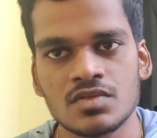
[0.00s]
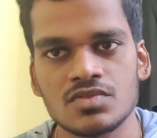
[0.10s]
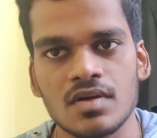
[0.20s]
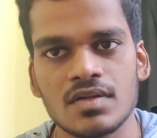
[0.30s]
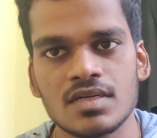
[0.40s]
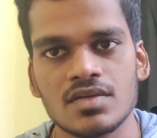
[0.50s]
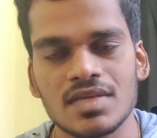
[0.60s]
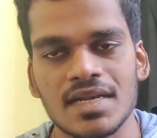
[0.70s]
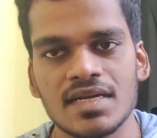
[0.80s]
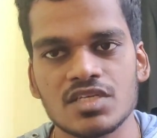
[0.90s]
So
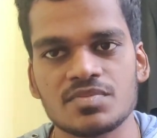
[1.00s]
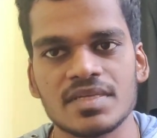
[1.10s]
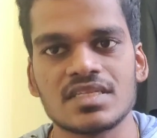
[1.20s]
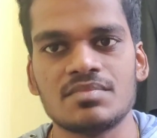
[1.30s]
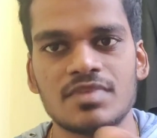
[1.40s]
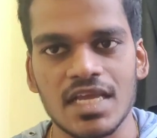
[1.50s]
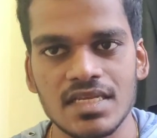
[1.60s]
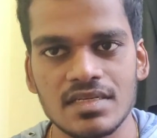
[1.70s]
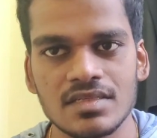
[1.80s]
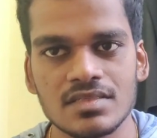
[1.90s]
already you cannot expect that
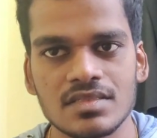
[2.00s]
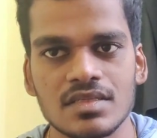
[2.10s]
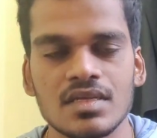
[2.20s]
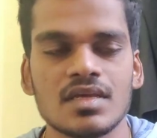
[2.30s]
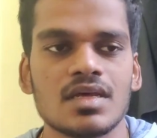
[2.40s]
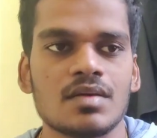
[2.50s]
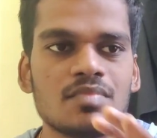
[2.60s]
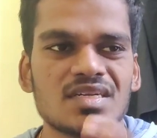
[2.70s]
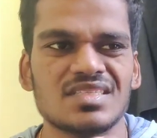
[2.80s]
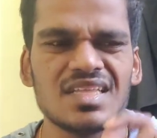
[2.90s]
brightness,
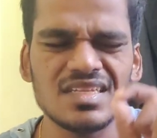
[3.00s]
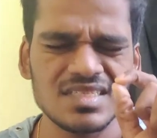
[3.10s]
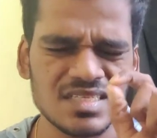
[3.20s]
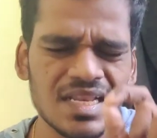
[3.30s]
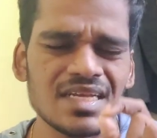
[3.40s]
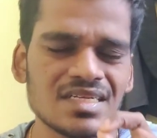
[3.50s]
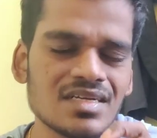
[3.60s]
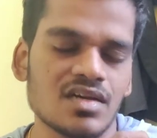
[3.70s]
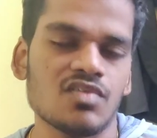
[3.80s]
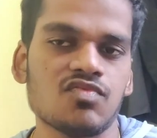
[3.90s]
but there is a slight
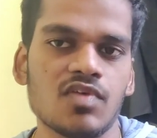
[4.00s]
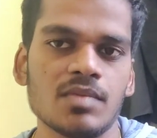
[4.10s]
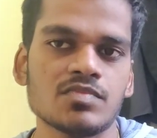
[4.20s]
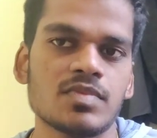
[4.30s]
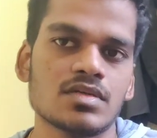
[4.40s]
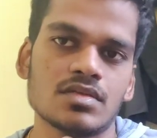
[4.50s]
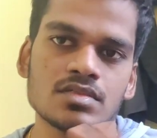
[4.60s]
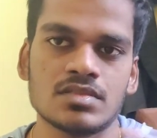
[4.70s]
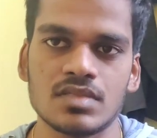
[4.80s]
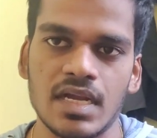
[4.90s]
tint of warmth, but
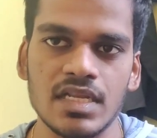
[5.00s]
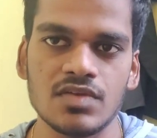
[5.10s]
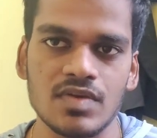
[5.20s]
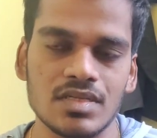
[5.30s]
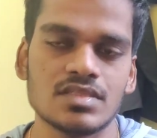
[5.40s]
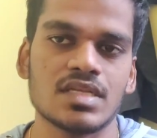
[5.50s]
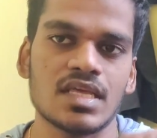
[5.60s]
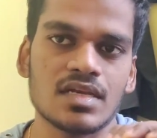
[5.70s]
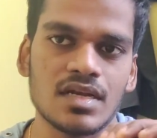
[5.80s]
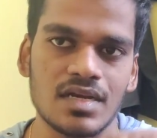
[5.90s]
it's adequate. It's like a